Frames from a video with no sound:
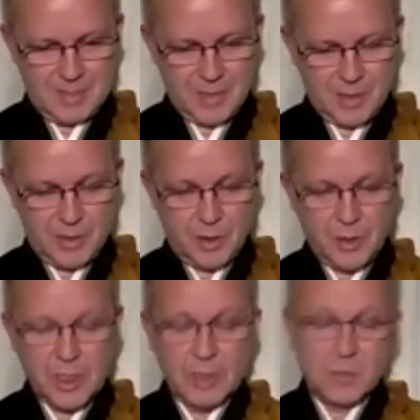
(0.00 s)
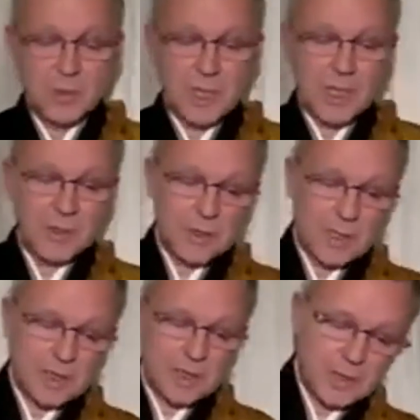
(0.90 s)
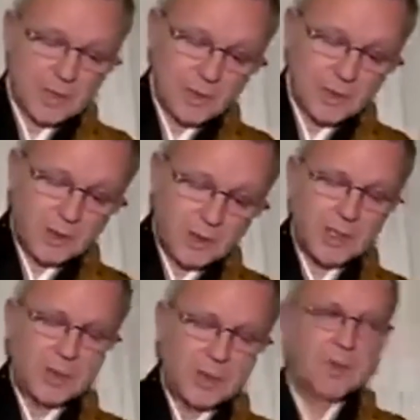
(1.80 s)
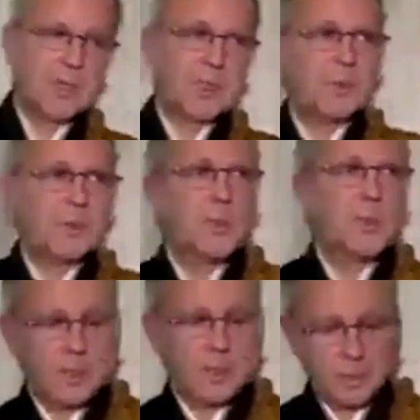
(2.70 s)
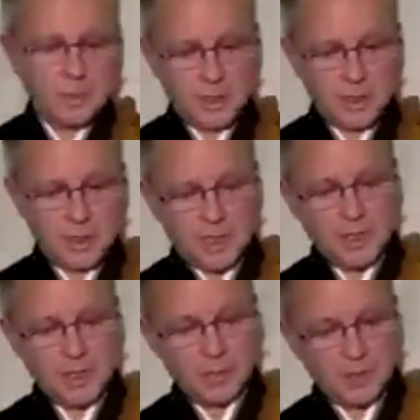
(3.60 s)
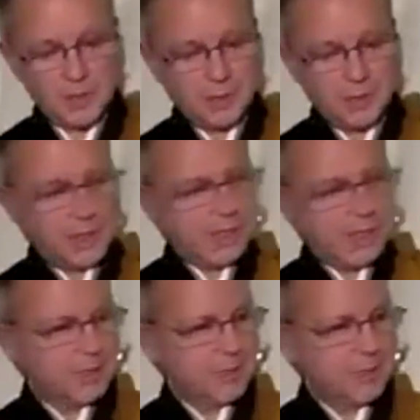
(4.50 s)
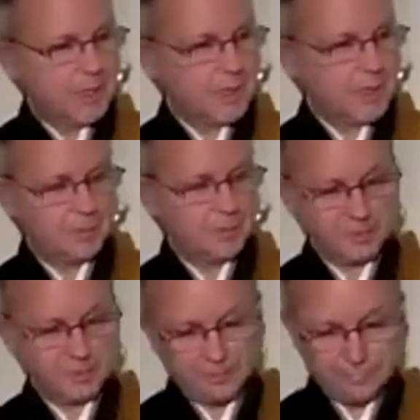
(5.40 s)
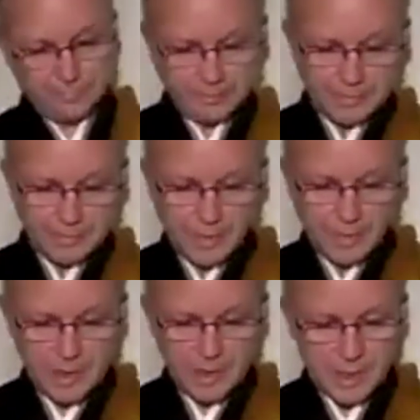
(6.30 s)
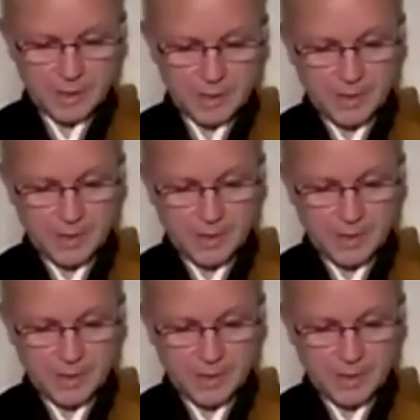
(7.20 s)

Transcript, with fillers: but Dogen i you know, in the mountains on Water Sutra, he said something really interesting. He said,